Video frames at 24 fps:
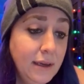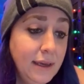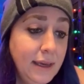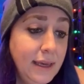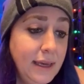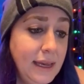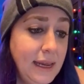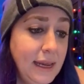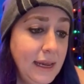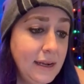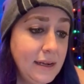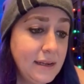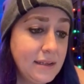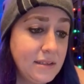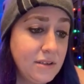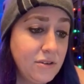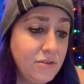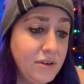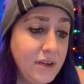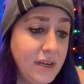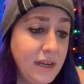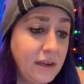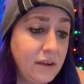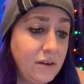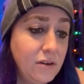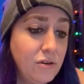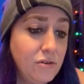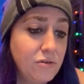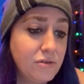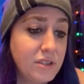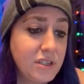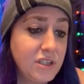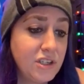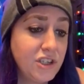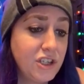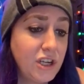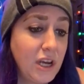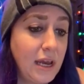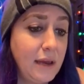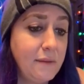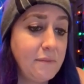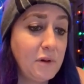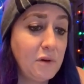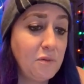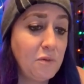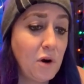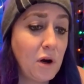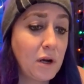He hid his unique nose in
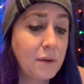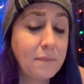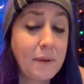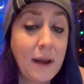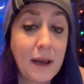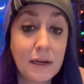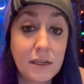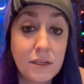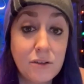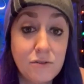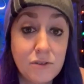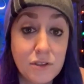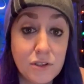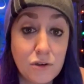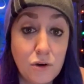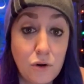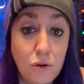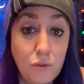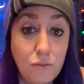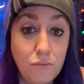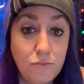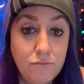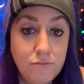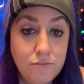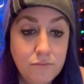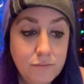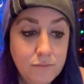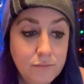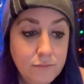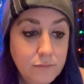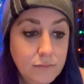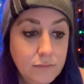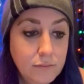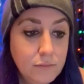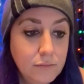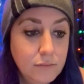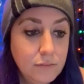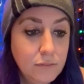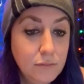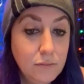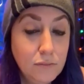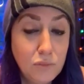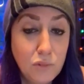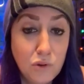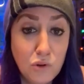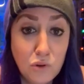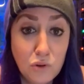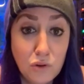shame and walked back to his home.
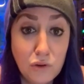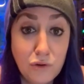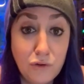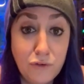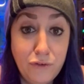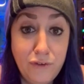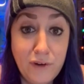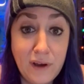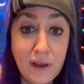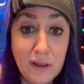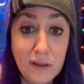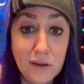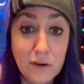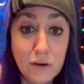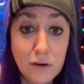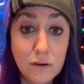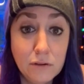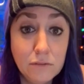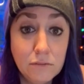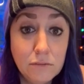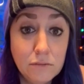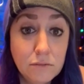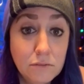Poor little feller.